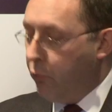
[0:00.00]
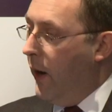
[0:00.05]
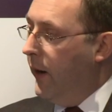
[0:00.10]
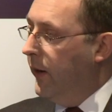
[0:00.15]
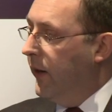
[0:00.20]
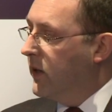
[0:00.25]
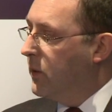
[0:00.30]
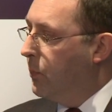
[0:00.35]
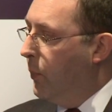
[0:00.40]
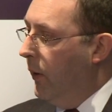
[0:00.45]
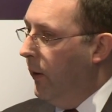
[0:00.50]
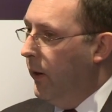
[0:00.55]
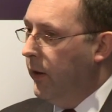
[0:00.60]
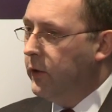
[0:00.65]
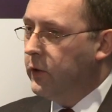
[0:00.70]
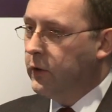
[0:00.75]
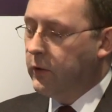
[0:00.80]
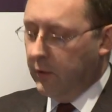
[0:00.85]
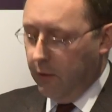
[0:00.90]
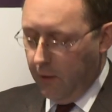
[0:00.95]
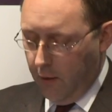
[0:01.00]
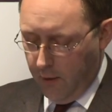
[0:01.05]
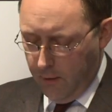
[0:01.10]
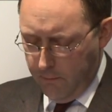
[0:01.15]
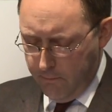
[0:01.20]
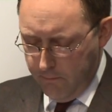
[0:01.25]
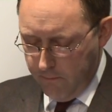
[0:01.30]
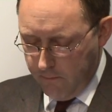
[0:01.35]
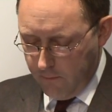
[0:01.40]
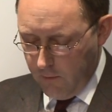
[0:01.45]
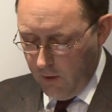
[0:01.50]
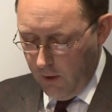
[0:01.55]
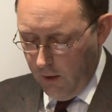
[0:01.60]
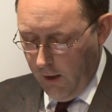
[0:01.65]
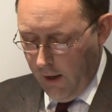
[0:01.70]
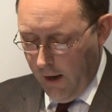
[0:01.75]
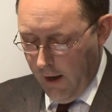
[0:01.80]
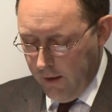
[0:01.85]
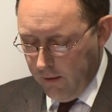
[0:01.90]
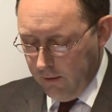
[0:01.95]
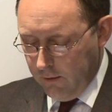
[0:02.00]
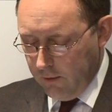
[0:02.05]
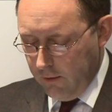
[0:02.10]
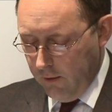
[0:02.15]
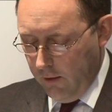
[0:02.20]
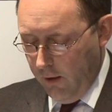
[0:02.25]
brand experience, and